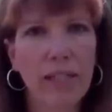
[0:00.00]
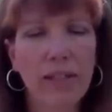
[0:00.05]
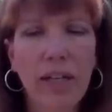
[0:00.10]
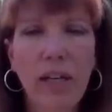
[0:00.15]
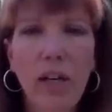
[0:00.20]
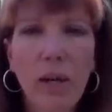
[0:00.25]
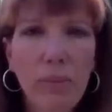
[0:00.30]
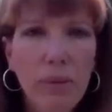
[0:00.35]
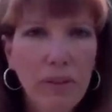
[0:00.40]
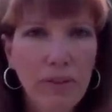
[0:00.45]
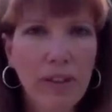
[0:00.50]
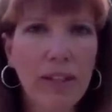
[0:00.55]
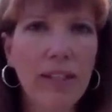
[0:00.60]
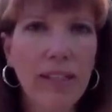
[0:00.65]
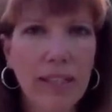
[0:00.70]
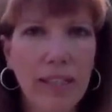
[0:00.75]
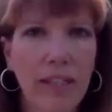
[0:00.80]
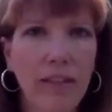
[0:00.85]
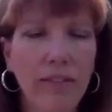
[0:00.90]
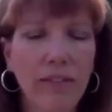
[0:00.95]
So I hope you find
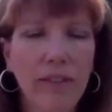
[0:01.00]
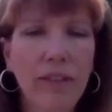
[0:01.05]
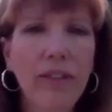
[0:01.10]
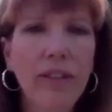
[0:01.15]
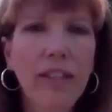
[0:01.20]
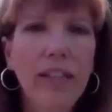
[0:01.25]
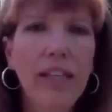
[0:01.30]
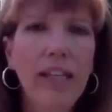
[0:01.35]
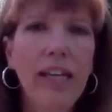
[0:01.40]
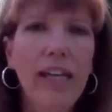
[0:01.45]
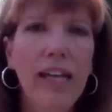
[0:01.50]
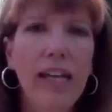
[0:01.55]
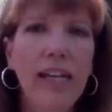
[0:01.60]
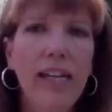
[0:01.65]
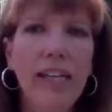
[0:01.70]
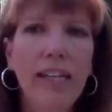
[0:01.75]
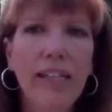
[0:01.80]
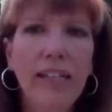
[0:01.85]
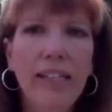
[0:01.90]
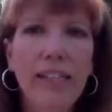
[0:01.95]
this helpful,
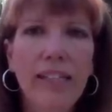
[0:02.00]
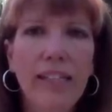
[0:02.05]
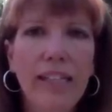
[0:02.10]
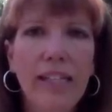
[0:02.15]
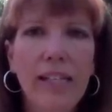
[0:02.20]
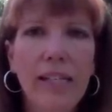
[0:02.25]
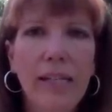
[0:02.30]
and